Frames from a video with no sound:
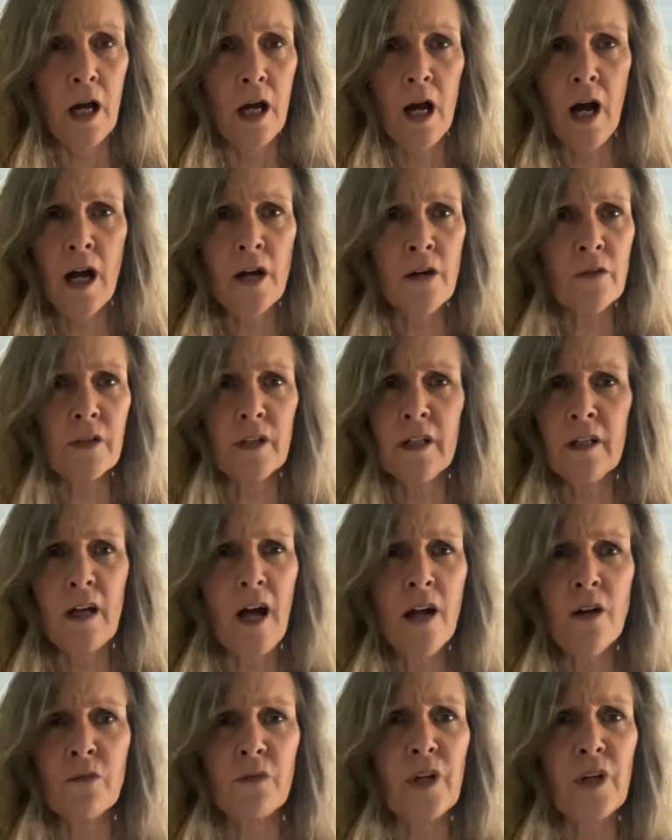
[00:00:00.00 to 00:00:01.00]
I
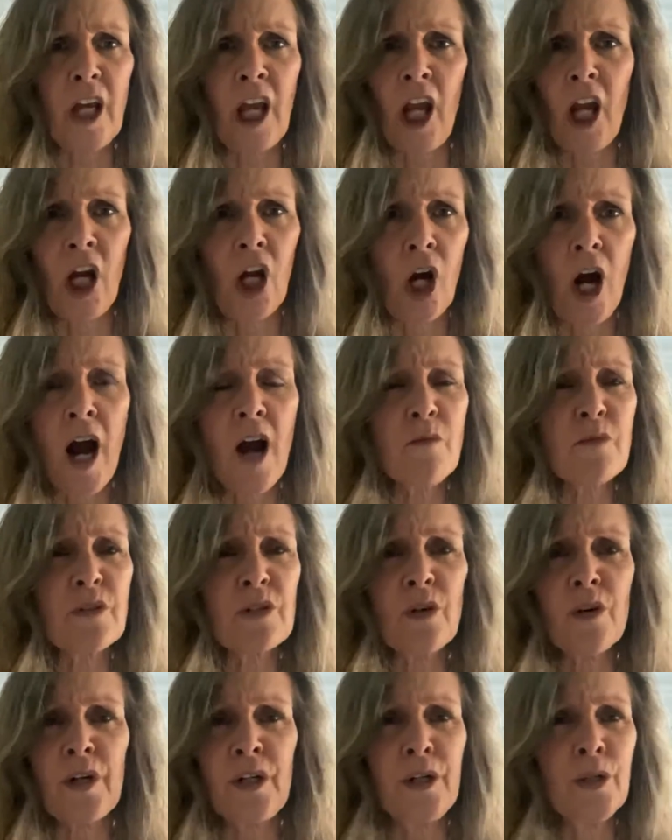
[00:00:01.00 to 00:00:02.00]
don't care. I was
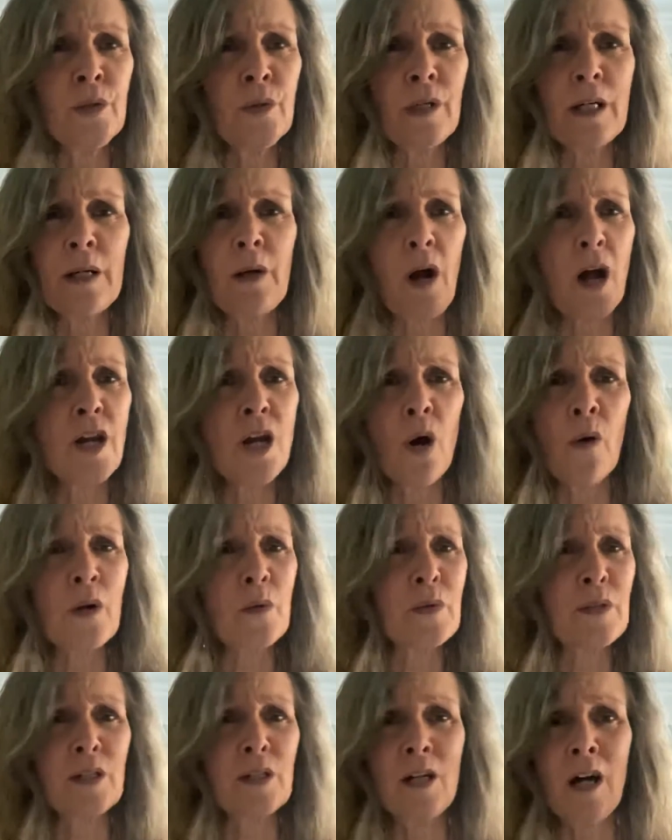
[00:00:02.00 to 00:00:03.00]
already knowing it
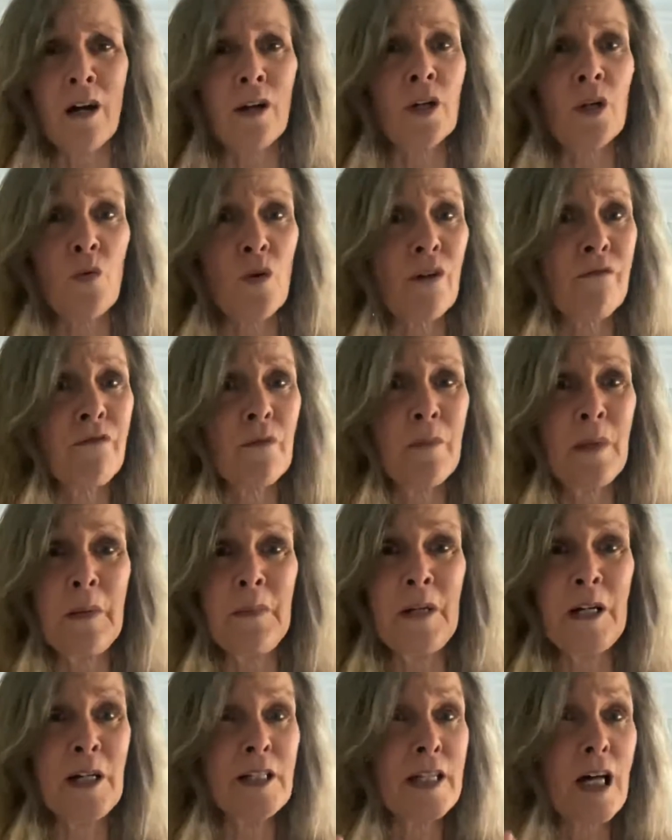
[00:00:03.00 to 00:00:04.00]
was not going to work for me
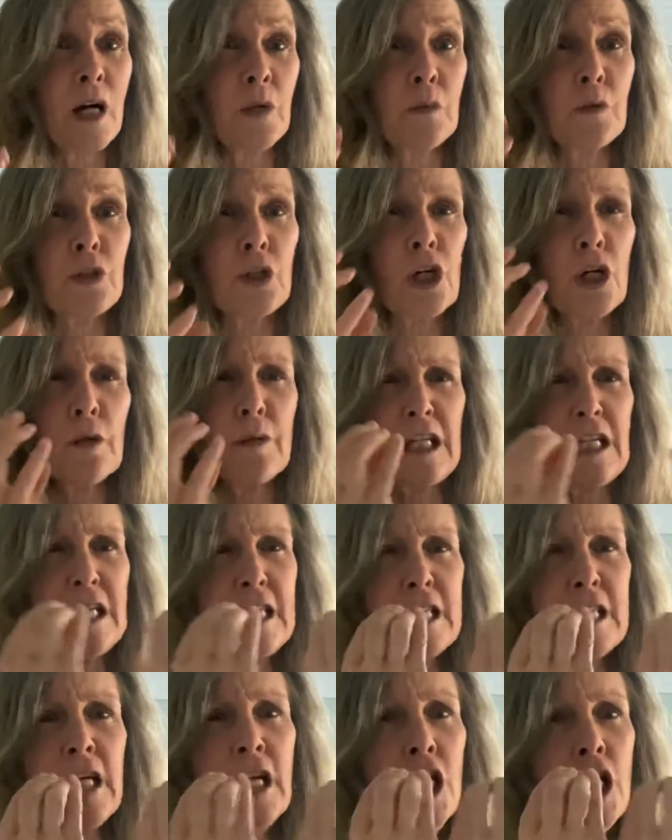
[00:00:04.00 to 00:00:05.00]
because I was already
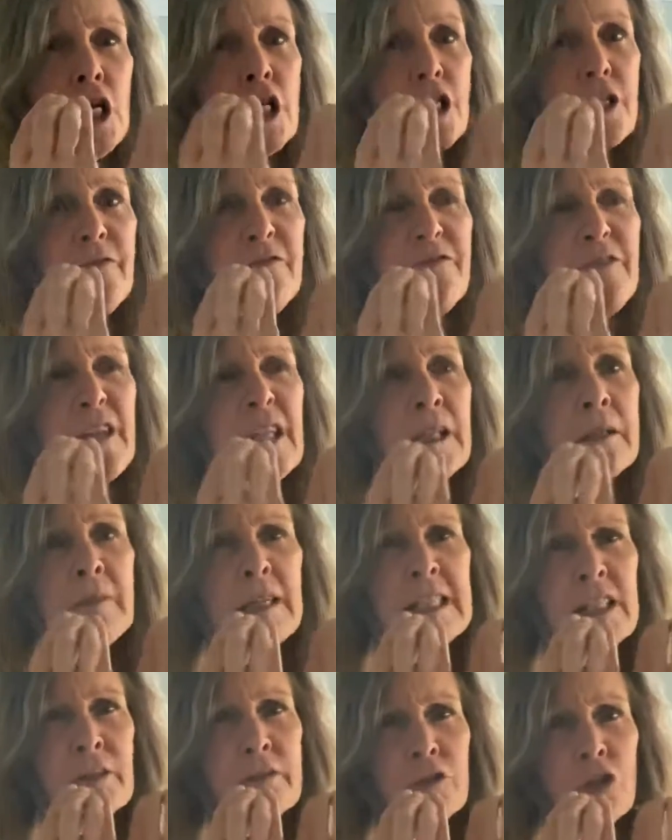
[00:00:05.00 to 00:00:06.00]
feeling
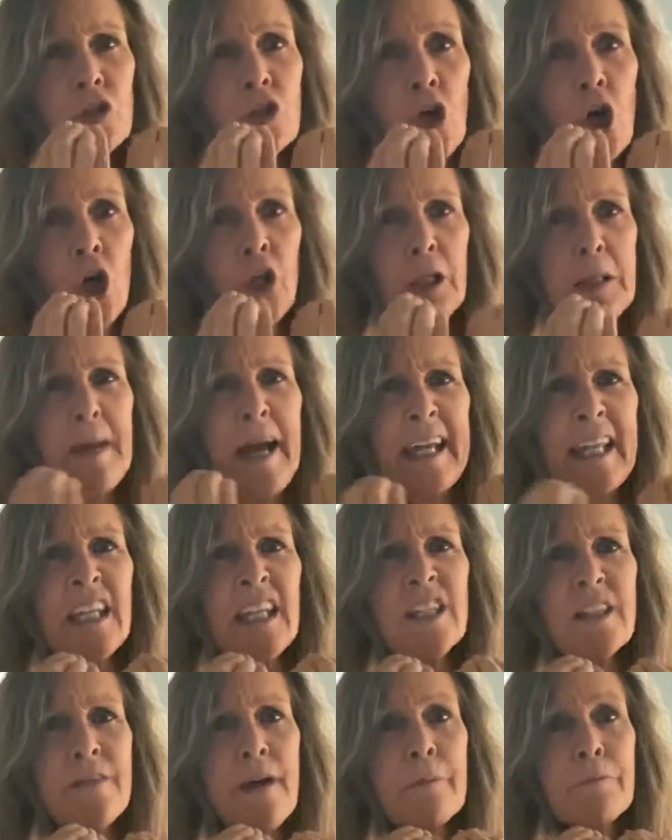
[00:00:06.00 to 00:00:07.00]
myself crawling back
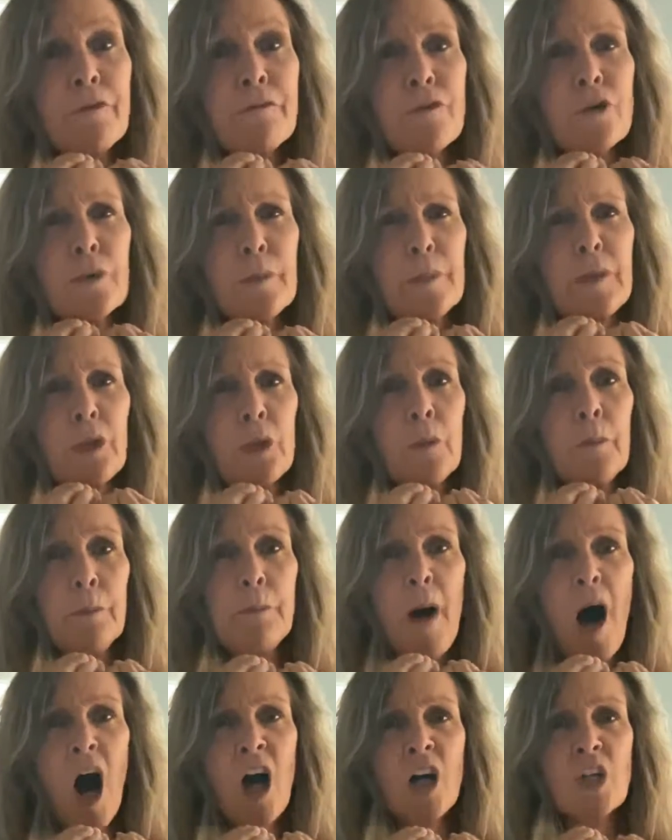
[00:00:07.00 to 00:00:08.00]
into that proverbial
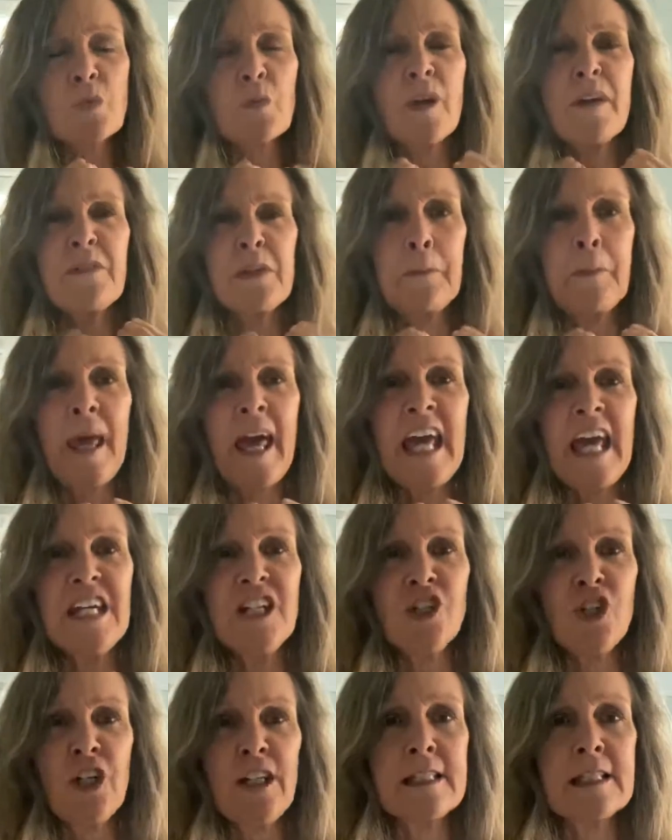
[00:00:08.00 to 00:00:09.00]
box where every
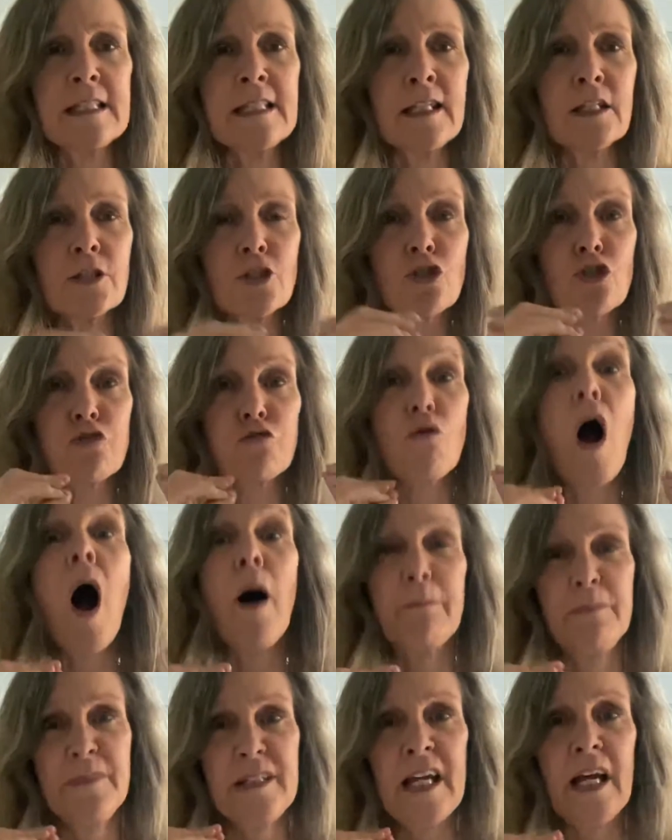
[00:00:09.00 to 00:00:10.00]
patient is in the
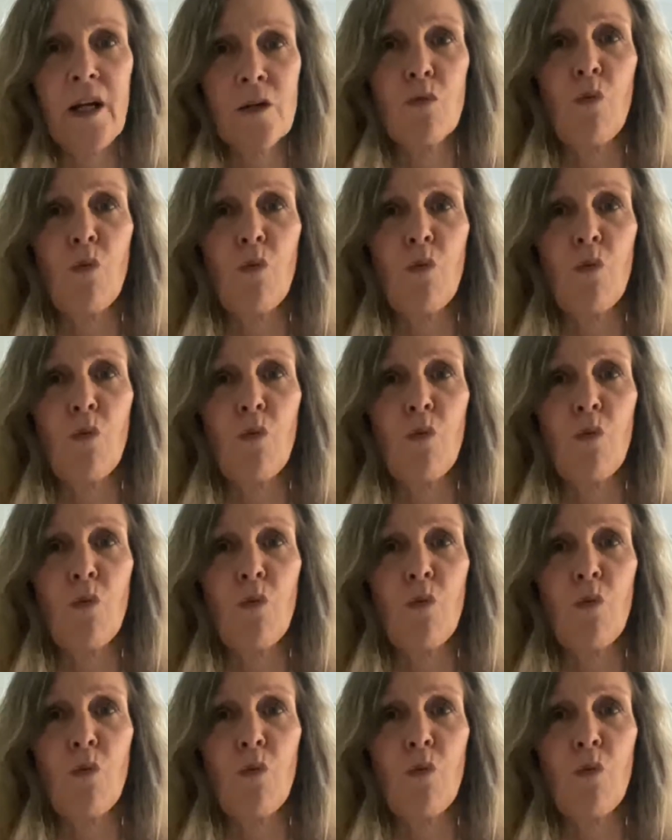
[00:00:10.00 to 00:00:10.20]
drop-down